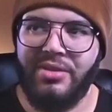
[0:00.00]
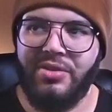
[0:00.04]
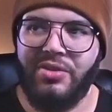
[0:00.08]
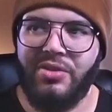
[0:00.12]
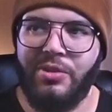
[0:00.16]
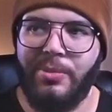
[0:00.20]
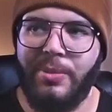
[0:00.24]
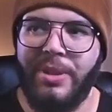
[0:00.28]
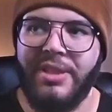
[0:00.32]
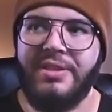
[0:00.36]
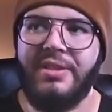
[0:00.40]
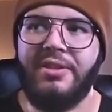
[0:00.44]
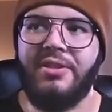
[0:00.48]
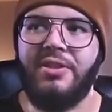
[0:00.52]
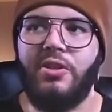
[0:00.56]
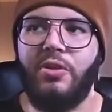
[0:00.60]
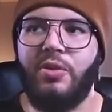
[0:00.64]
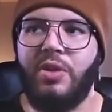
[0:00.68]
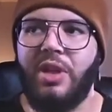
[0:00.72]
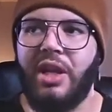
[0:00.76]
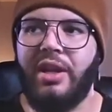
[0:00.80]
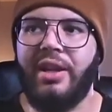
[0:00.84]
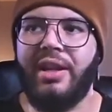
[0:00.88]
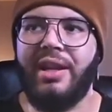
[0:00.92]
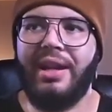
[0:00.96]
So message
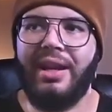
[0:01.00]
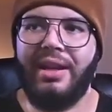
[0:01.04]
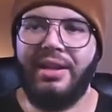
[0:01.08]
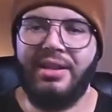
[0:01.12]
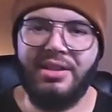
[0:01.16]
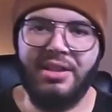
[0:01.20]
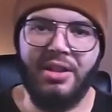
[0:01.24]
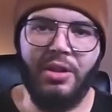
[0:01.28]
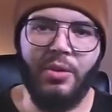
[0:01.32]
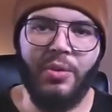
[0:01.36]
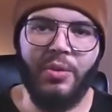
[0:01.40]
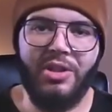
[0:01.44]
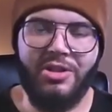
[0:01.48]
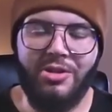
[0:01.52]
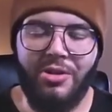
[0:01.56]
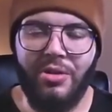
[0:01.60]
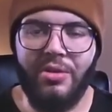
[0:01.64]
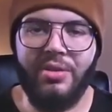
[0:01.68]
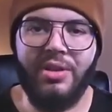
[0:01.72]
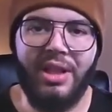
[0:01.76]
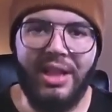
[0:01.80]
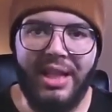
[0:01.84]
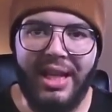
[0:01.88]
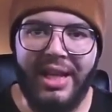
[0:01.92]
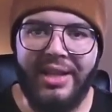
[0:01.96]
queue.get is going to return
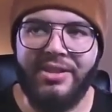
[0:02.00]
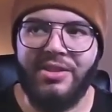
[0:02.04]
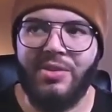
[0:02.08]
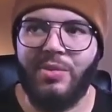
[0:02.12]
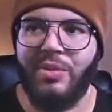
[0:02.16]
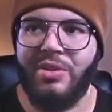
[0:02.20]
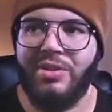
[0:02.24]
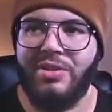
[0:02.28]
the last one.